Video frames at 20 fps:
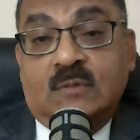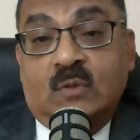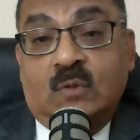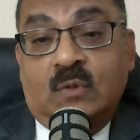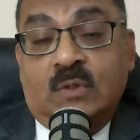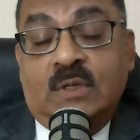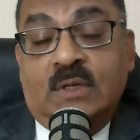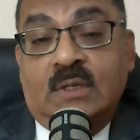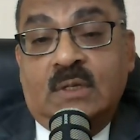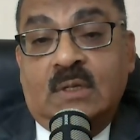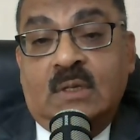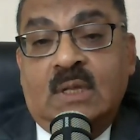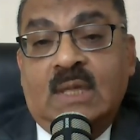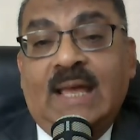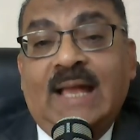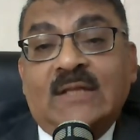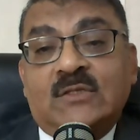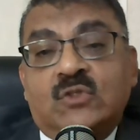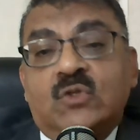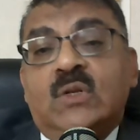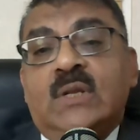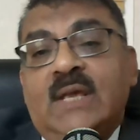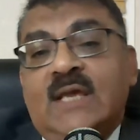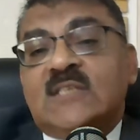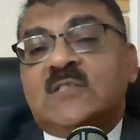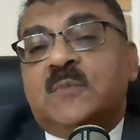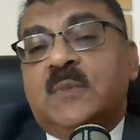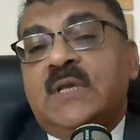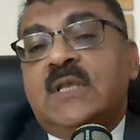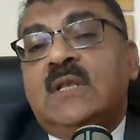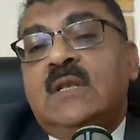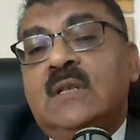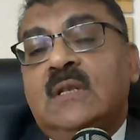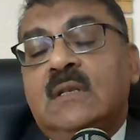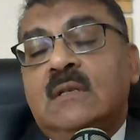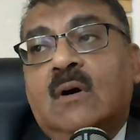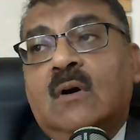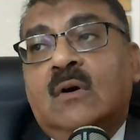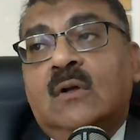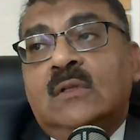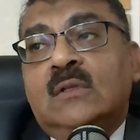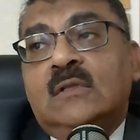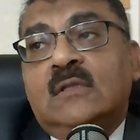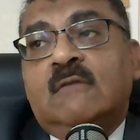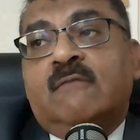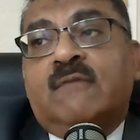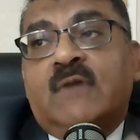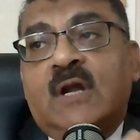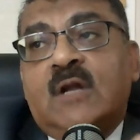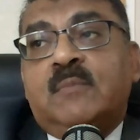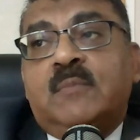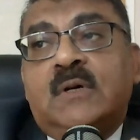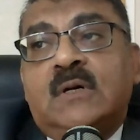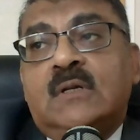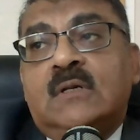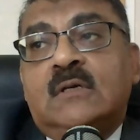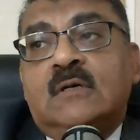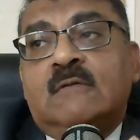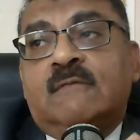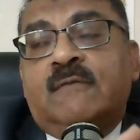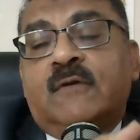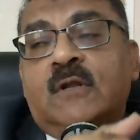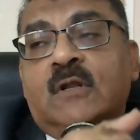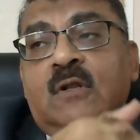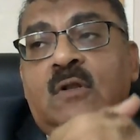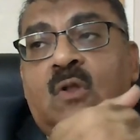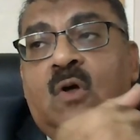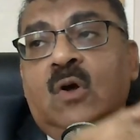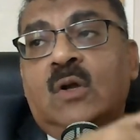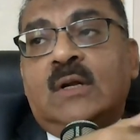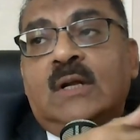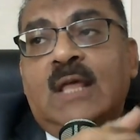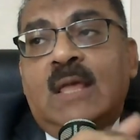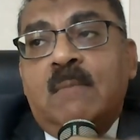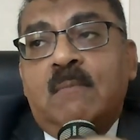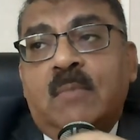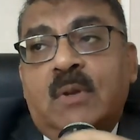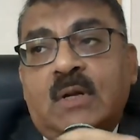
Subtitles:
Okay. Actually has been on the front burner for a long time,